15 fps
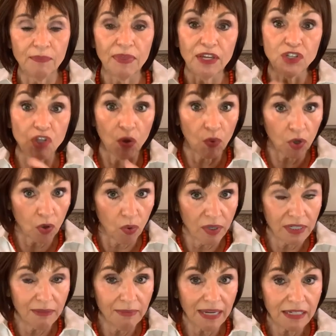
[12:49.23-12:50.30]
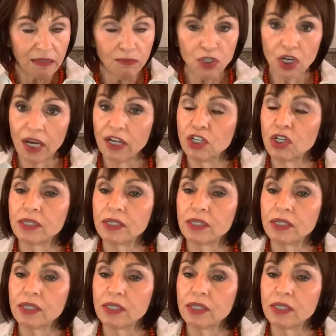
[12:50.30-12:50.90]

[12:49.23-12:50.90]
So we're going to make some changes.